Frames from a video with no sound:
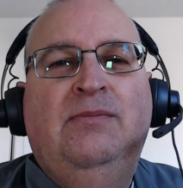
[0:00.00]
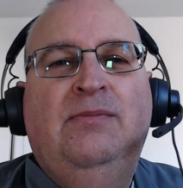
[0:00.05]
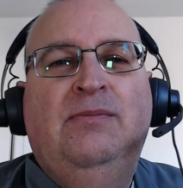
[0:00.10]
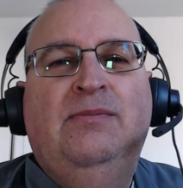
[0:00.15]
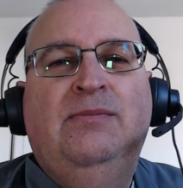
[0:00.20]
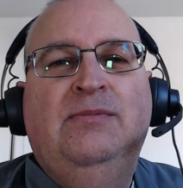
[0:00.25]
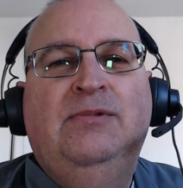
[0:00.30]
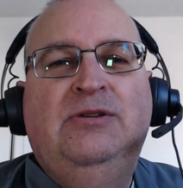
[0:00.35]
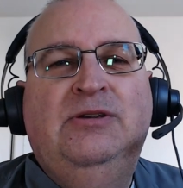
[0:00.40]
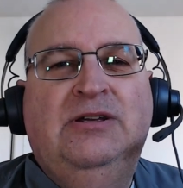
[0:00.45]

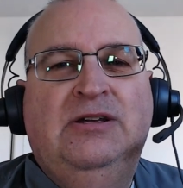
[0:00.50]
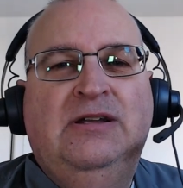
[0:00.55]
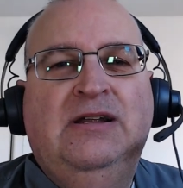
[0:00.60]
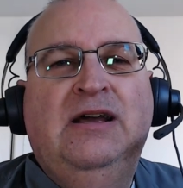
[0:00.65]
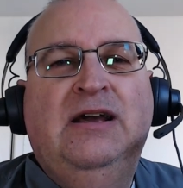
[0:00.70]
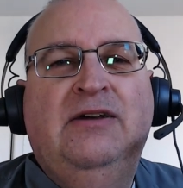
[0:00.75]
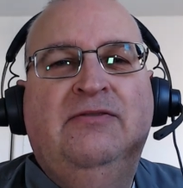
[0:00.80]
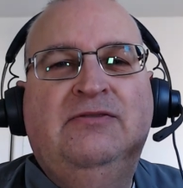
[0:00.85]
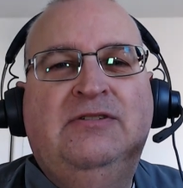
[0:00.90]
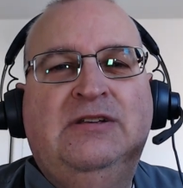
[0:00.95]
you're going to
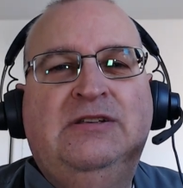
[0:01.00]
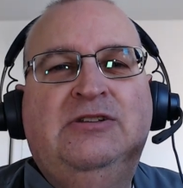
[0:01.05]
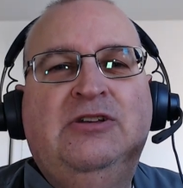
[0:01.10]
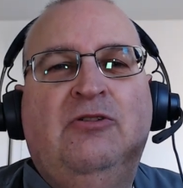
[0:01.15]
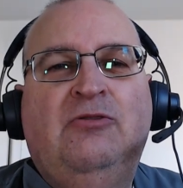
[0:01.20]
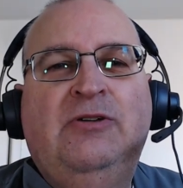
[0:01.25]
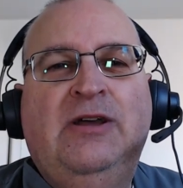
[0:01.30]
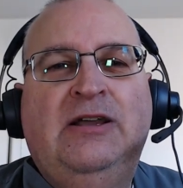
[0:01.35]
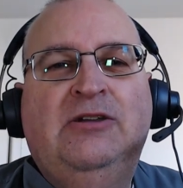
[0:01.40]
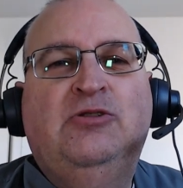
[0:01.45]
have to
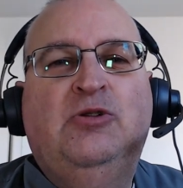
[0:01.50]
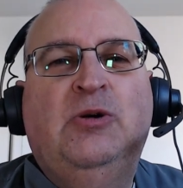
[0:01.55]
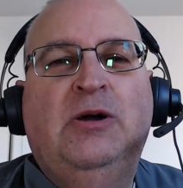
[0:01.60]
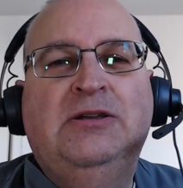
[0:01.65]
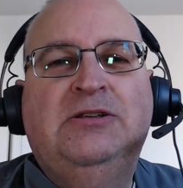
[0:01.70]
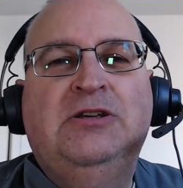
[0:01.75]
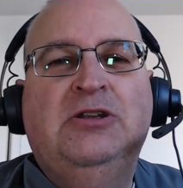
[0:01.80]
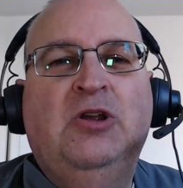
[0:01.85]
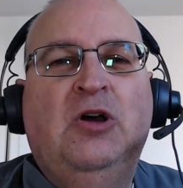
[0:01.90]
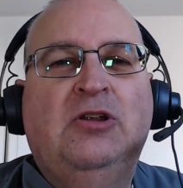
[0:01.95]
donate
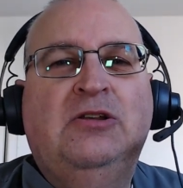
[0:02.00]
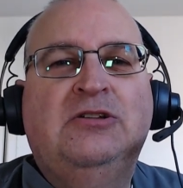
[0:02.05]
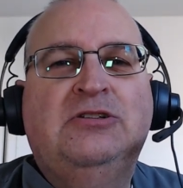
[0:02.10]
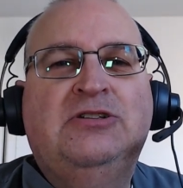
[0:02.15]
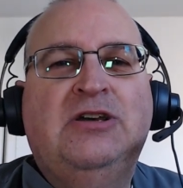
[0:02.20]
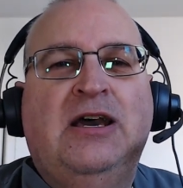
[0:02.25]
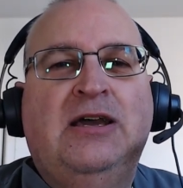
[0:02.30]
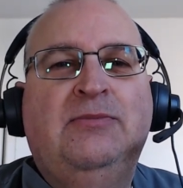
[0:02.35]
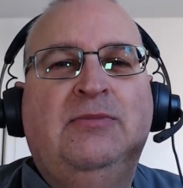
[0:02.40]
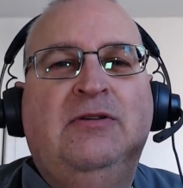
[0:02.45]
quite a lot of
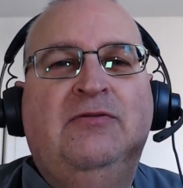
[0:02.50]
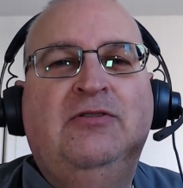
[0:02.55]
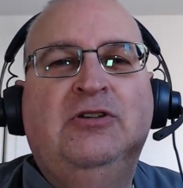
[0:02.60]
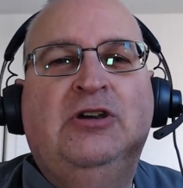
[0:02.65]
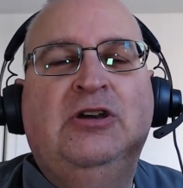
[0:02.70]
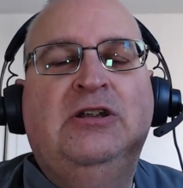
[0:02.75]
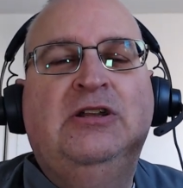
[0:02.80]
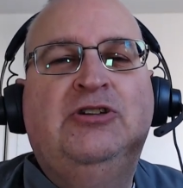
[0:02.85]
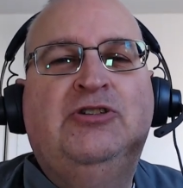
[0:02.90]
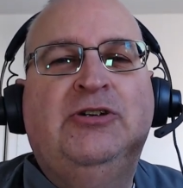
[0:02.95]
time if you're
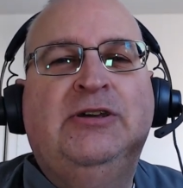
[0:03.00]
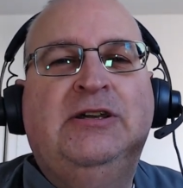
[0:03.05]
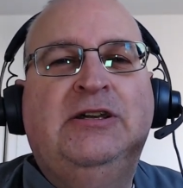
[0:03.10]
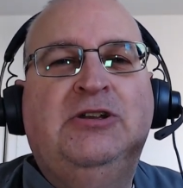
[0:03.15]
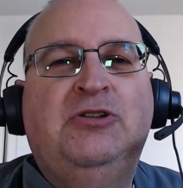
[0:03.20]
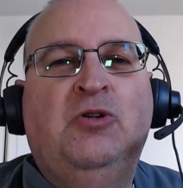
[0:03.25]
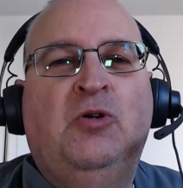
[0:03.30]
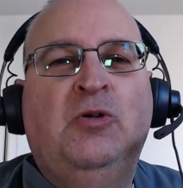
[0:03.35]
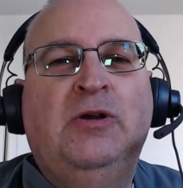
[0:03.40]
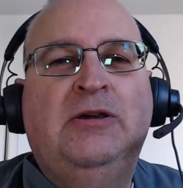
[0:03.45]
going to drink
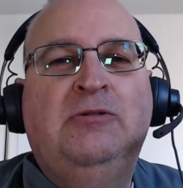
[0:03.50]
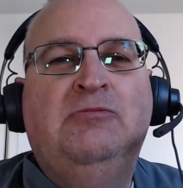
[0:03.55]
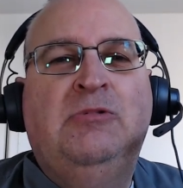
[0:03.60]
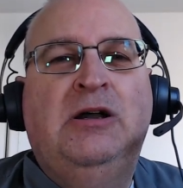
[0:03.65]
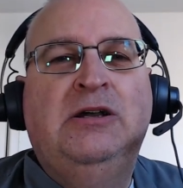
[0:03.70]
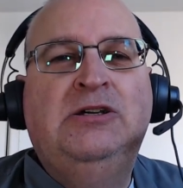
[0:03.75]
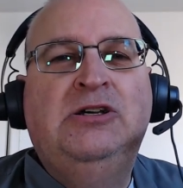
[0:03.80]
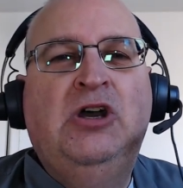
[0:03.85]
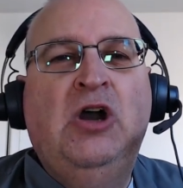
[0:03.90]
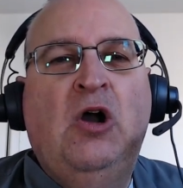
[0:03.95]
it all in
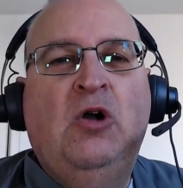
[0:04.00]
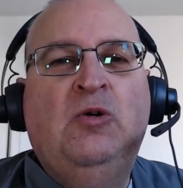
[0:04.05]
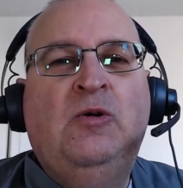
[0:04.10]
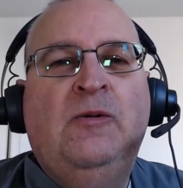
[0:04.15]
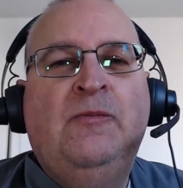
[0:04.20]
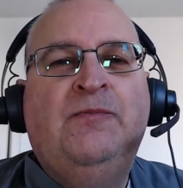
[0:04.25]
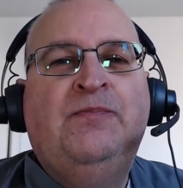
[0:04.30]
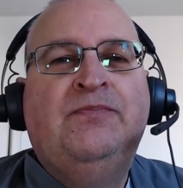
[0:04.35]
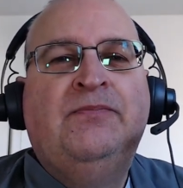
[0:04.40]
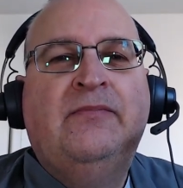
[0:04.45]
one go.
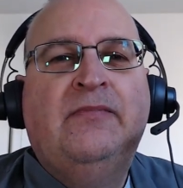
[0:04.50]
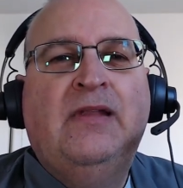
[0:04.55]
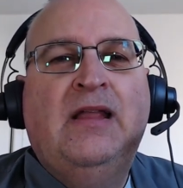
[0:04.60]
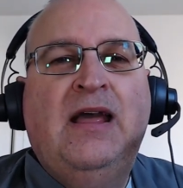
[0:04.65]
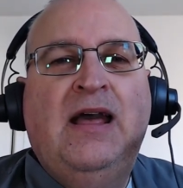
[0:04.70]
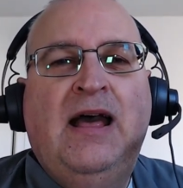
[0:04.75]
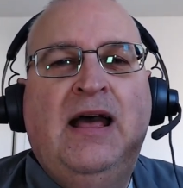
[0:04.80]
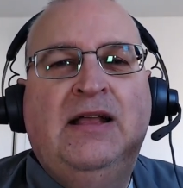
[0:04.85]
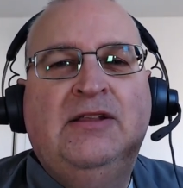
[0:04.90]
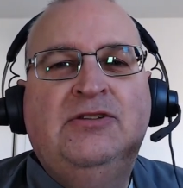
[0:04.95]

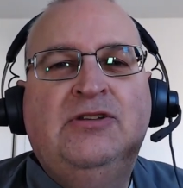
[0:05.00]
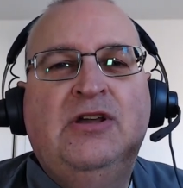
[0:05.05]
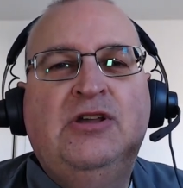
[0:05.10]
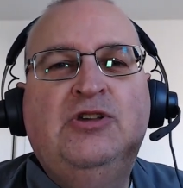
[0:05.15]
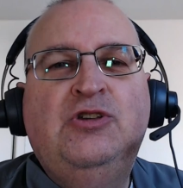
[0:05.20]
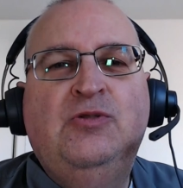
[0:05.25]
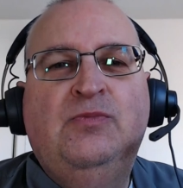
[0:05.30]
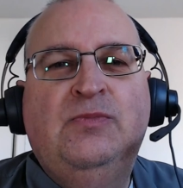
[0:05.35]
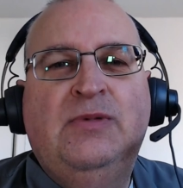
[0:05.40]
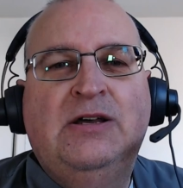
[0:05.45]
And
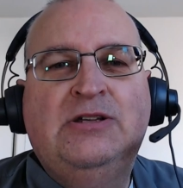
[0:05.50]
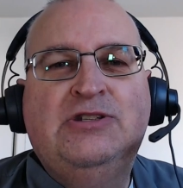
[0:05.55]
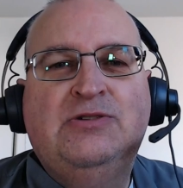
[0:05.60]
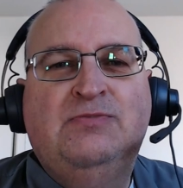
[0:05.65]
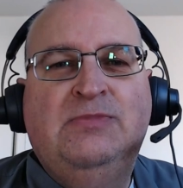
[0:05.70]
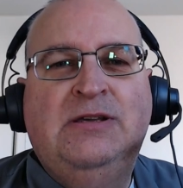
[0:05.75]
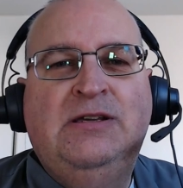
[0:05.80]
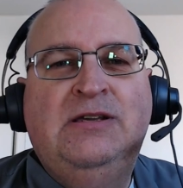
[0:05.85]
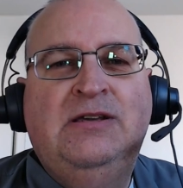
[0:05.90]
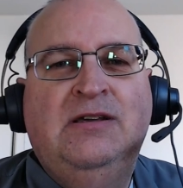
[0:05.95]
you
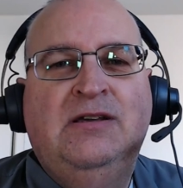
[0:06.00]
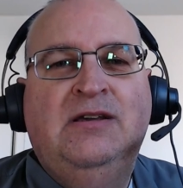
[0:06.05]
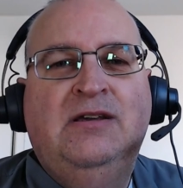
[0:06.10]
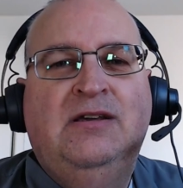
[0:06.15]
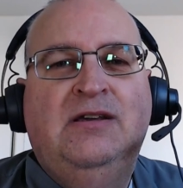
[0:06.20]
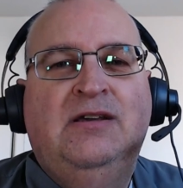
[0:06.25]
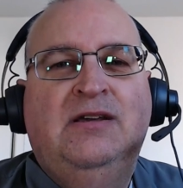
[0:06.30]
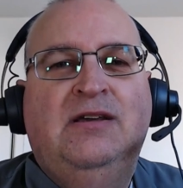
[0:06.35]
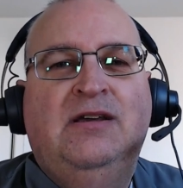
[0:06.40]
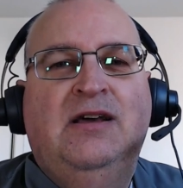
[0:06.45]
must be
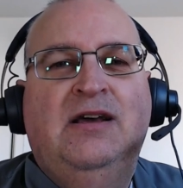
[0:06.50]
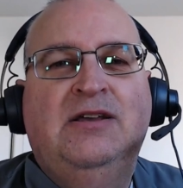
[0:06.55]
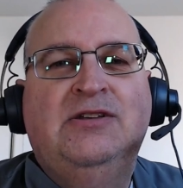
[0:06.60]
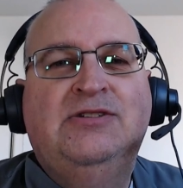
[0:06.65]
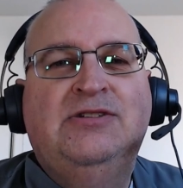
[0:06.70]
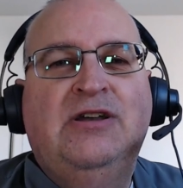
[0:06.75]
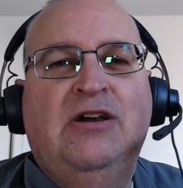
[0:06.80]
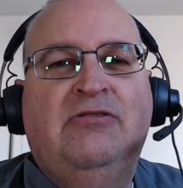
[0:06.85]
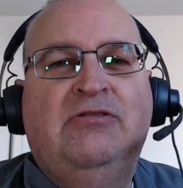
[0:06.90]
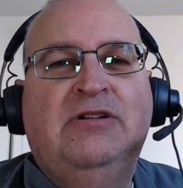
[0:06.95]
a
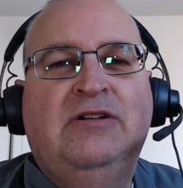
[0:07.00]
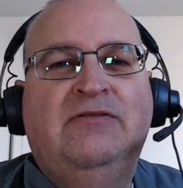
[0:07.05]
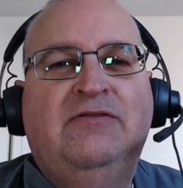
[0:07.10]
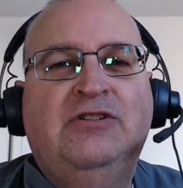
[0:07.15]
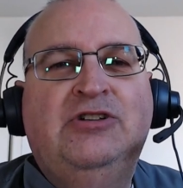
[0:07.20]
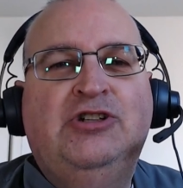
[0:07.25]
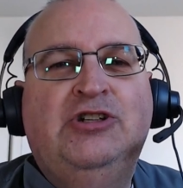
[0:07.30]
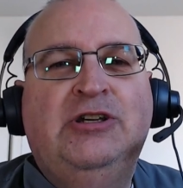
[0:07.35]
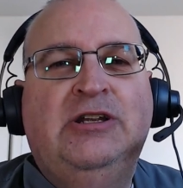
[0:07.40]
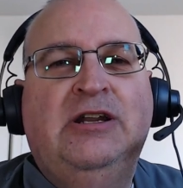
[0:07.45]
sour
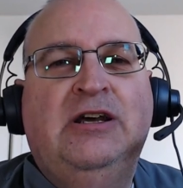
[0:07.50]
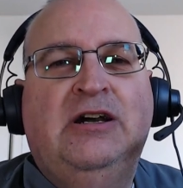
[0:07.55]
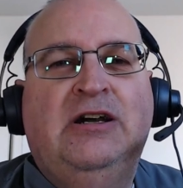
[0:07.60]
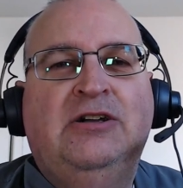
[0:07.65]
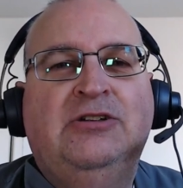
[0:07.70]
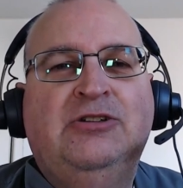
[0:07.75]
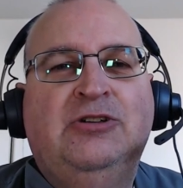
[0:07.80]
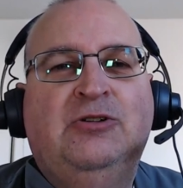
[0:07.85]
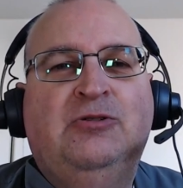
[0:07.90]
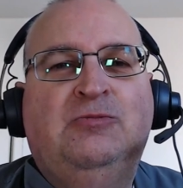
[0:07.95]

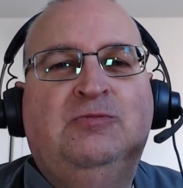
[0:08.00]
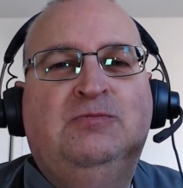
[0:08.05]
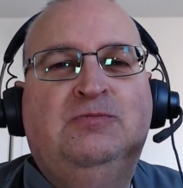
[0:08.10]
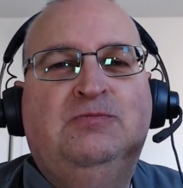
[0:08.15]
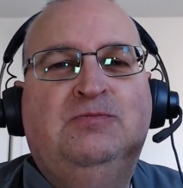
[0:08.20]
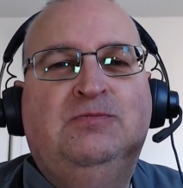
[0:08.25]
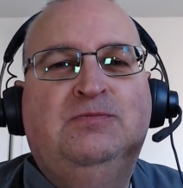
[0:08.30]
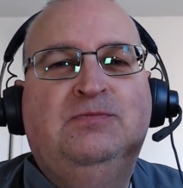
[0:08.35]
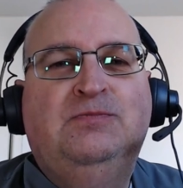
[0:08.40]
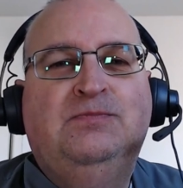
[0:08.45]
aficionado.
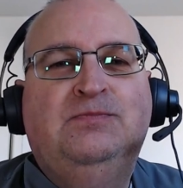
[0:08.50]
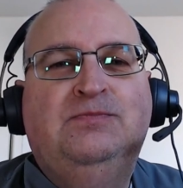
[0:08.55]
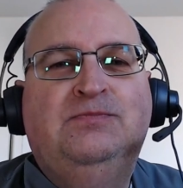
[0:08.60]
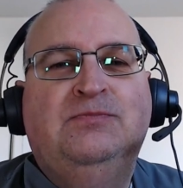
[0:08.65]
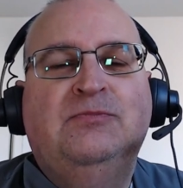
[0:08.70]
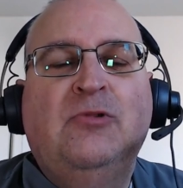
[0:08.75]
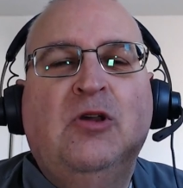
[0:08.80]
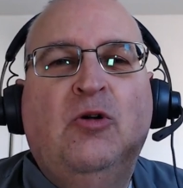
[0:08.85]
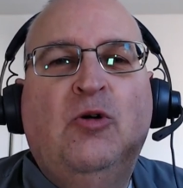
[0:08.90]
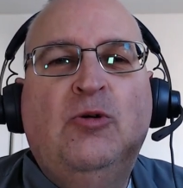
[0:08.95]

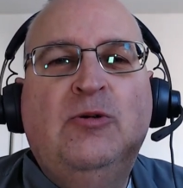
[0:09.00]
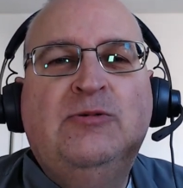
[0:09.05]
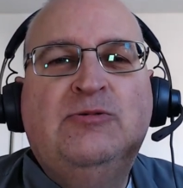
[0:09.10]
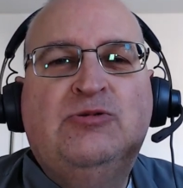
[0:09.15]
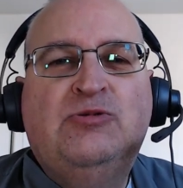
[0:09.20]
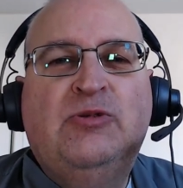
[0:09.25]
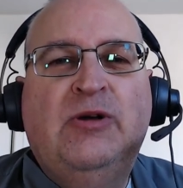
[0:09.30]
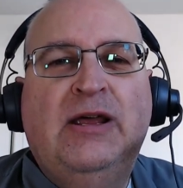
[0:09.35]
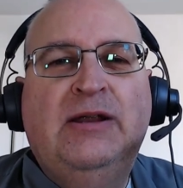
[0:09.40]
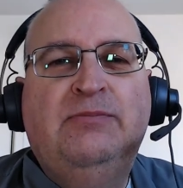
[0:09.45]
Oh, it
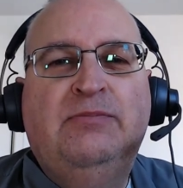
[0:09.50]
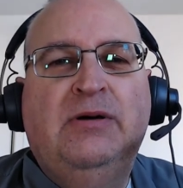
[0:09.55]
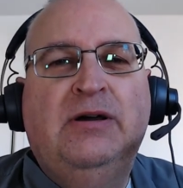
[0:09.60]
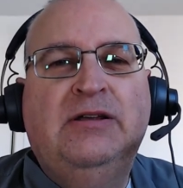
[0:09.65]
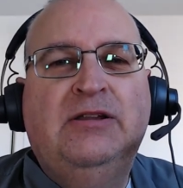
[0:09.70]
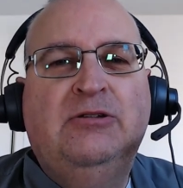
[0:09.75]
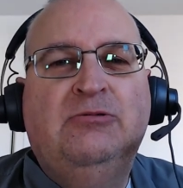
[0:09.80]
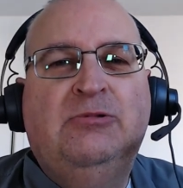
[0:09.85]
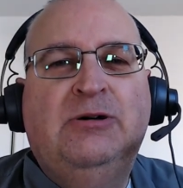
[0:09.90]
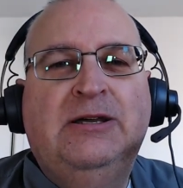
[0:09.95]
was red,
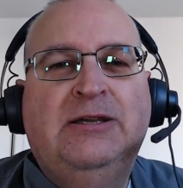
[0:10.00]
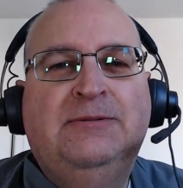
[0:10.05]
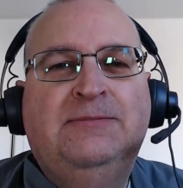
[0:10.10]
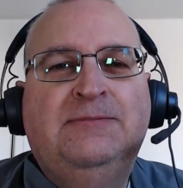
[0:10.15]
by the way.